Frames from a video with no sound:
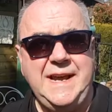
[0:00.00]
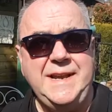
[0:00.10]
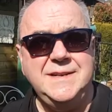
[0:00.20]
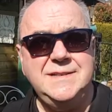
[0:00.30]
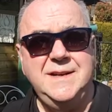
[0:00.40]
to get
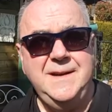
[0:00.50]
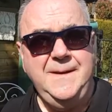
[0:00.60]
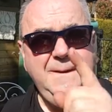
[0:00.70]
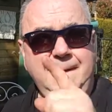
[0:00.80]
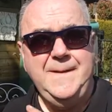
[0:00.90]
it.
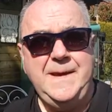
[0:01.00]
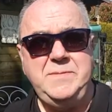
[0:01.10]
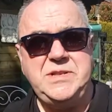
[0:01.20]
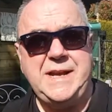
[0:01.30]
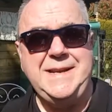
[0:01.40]

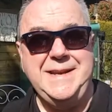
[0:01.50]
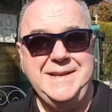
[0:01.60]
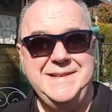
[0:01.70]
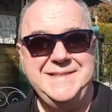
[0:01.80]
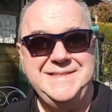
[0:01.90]
Keep checking
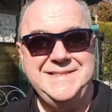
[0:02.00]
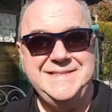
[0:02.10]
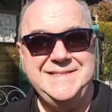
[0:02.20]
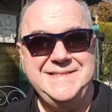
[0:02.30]
in.